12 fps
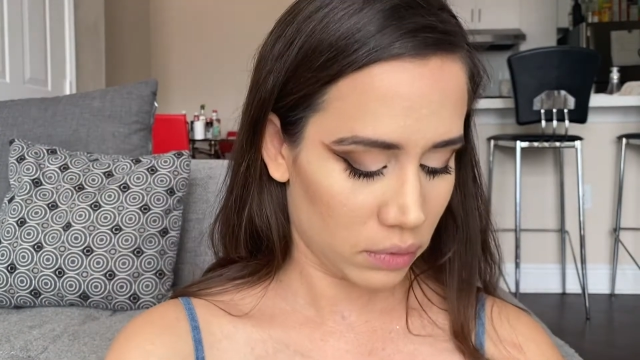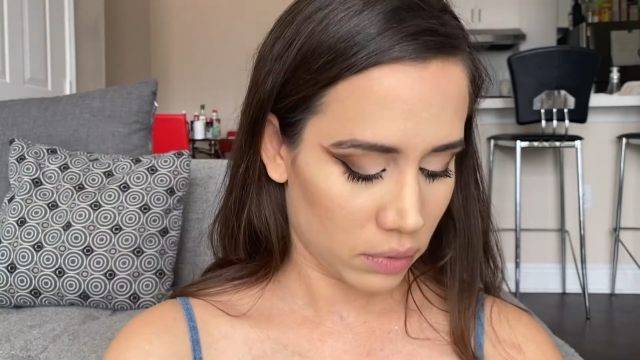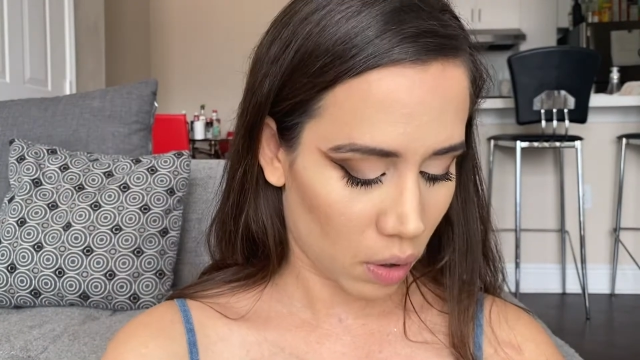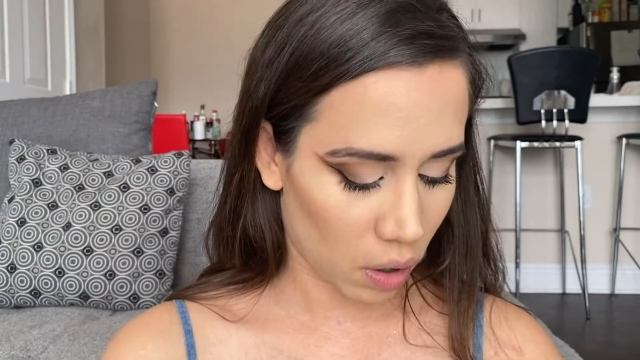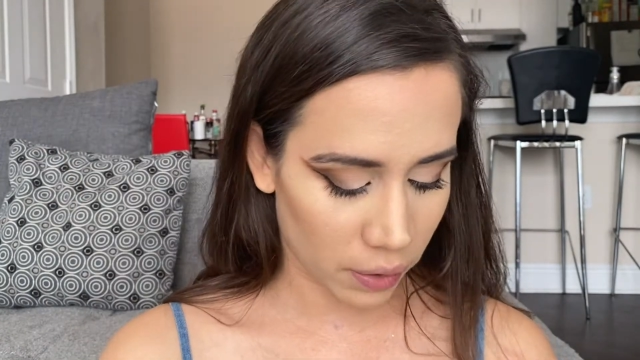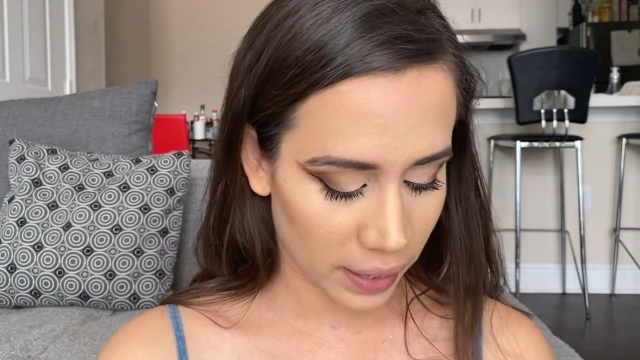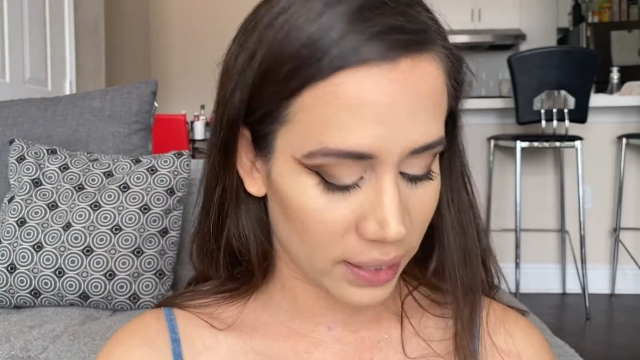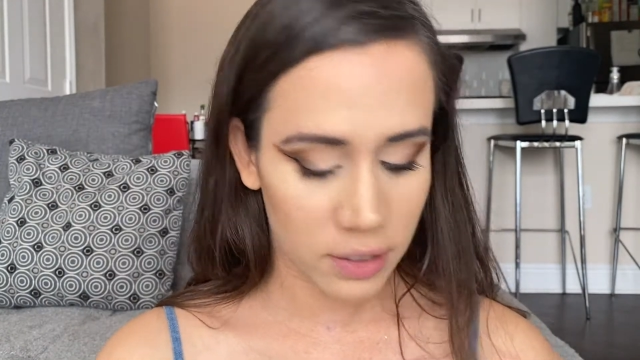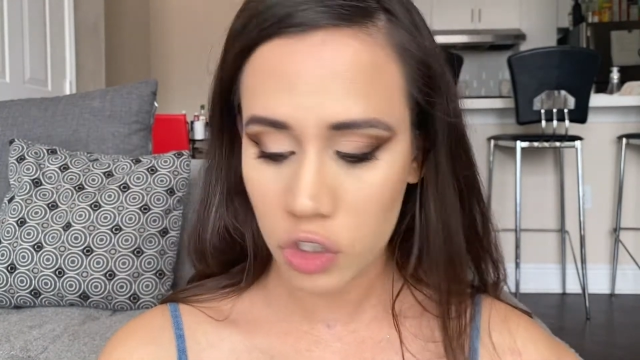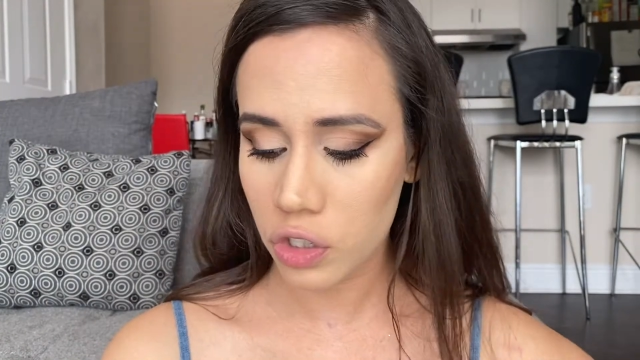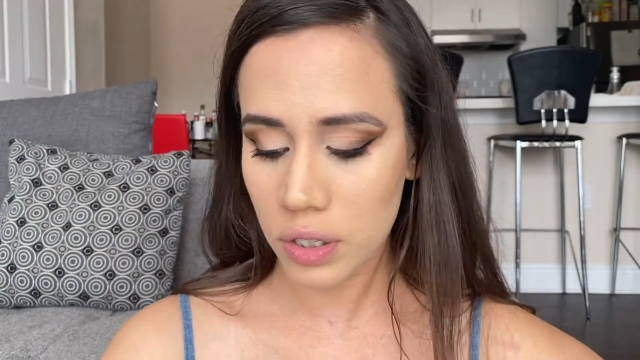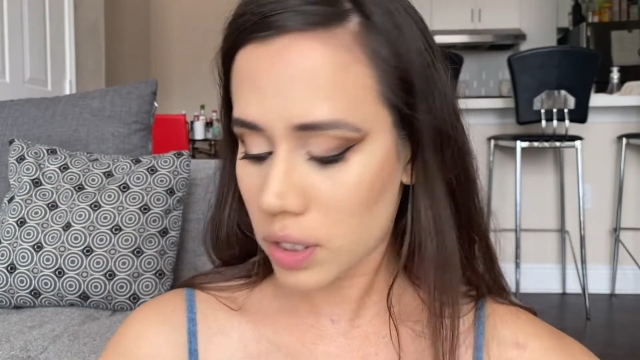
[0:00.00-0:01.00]
All
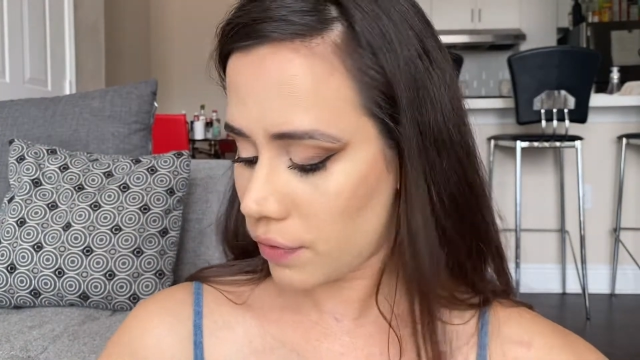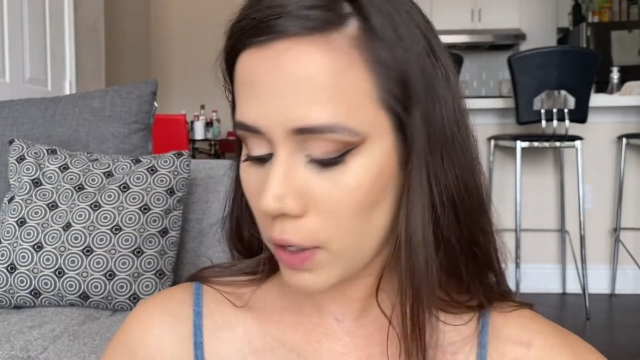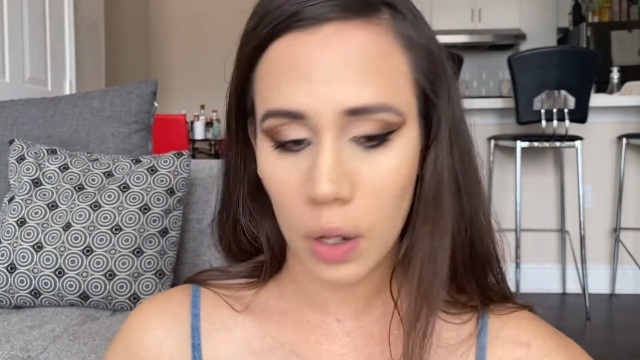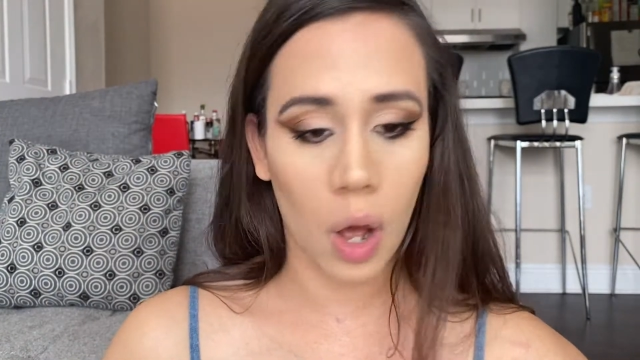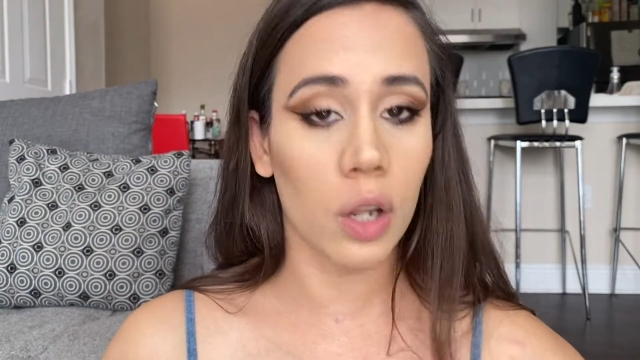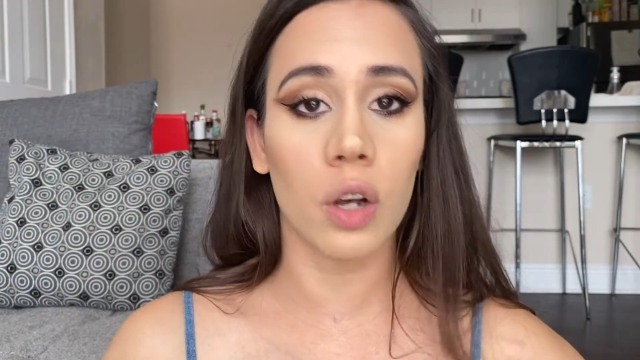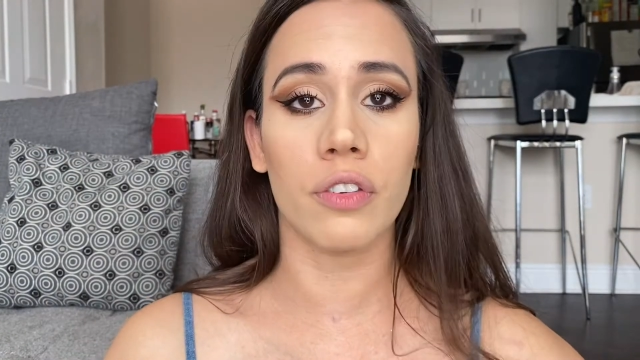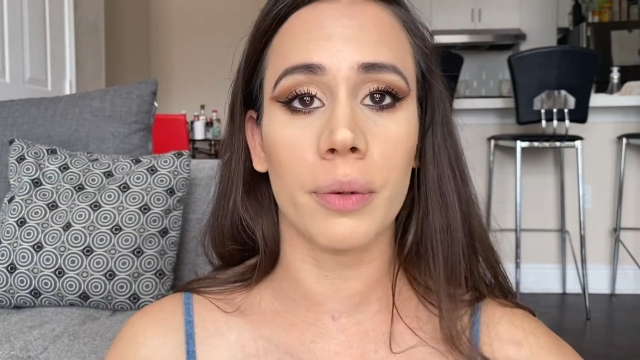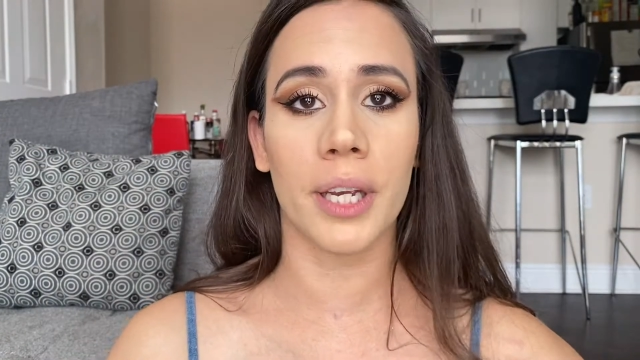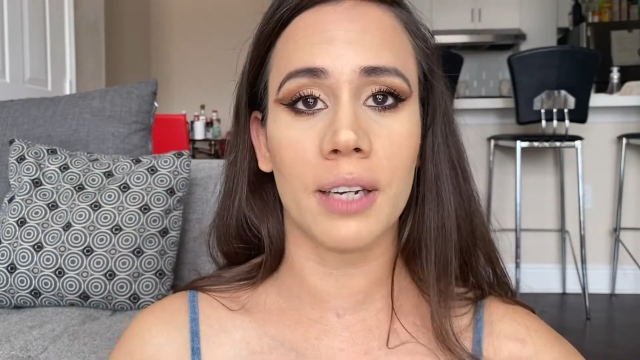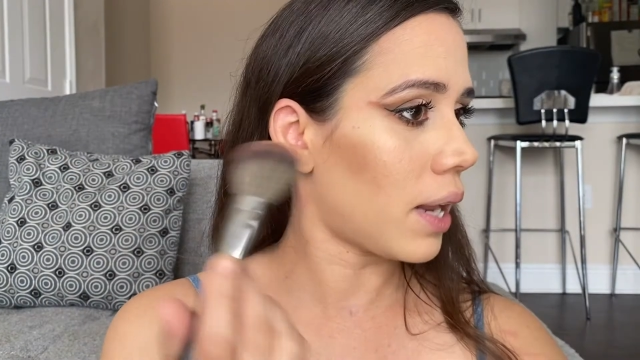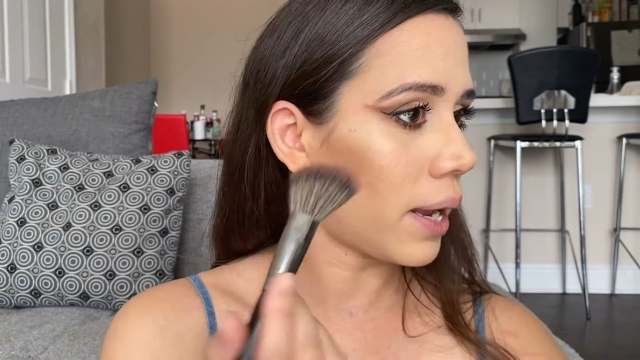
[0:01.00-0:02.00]
that just fell all over
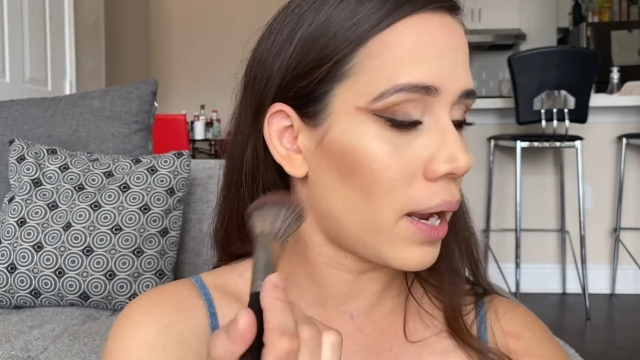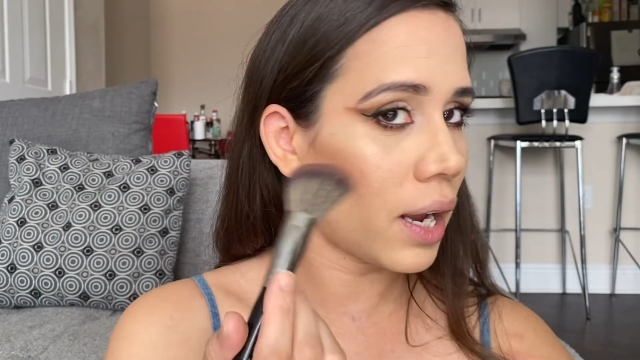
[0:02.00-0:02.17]
me. I